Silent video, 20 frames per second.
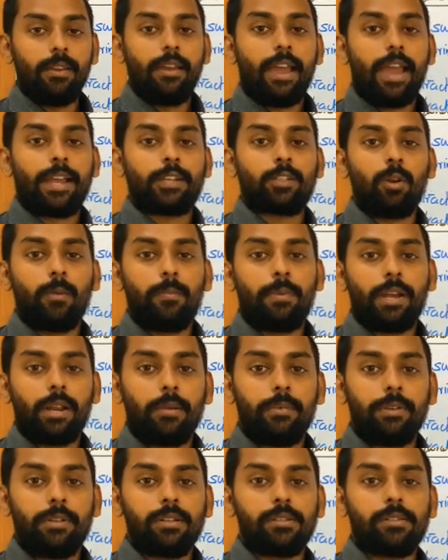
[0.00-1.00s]
Actual
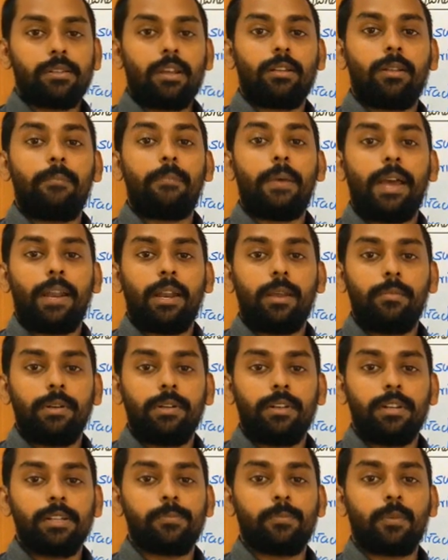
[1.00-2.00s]
parameters are the
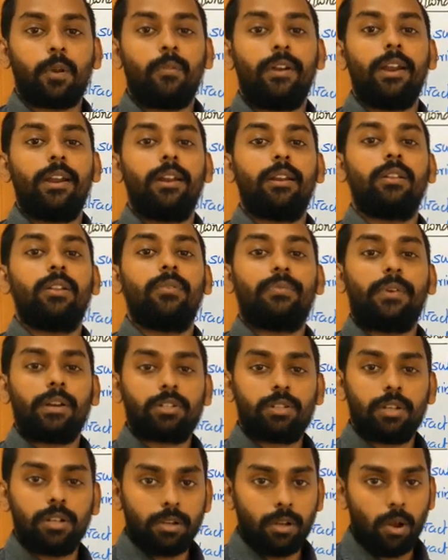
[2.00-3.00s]
parameters provided in the
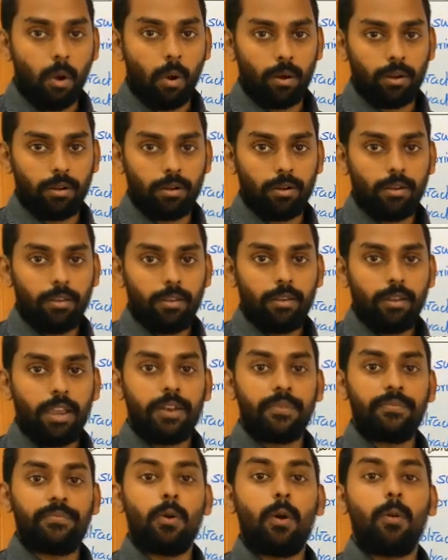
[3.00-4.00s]
function call,
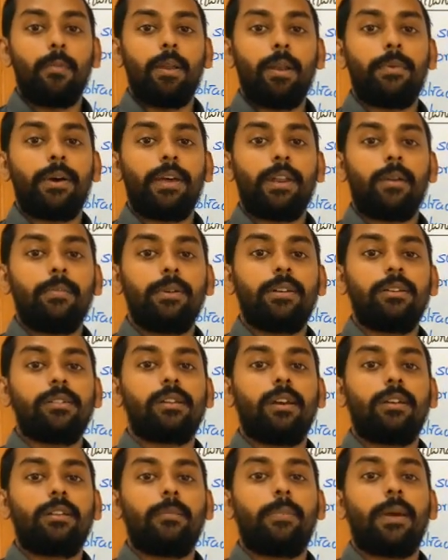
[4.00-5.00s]
and formal
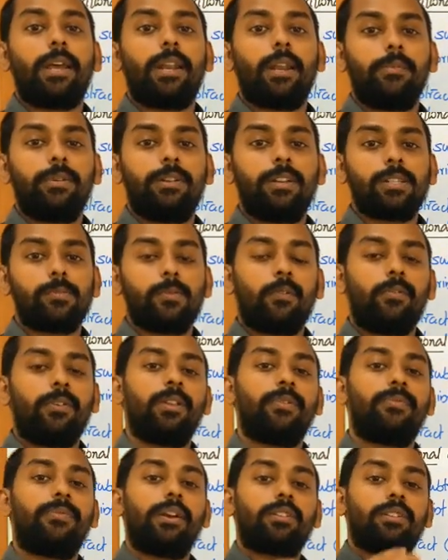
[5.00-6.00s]
parameters are the parameters
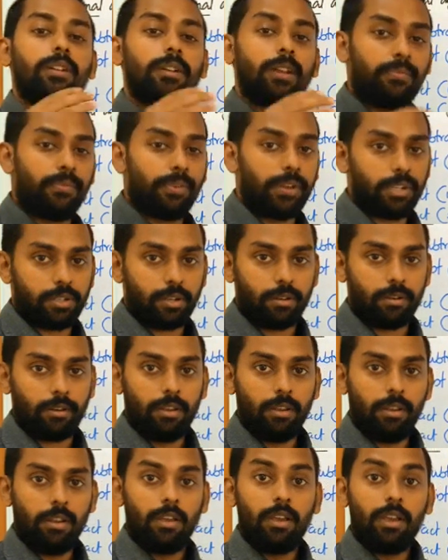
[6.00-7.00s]
provided in the function definition.
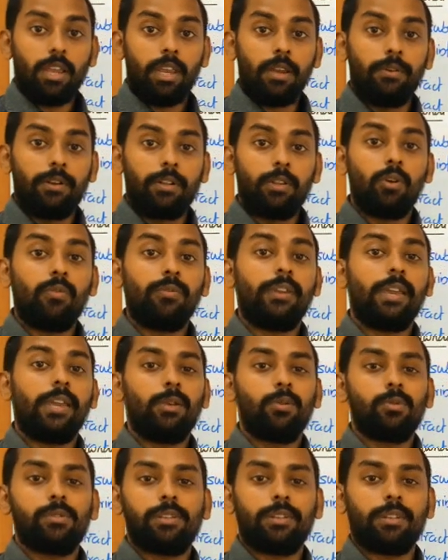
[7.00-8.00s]
Even though we
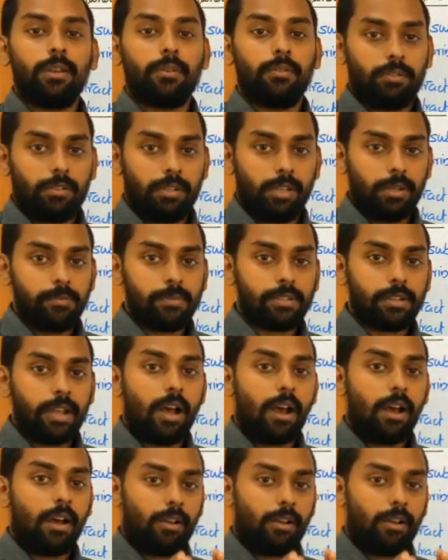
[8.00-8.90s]
are using the terms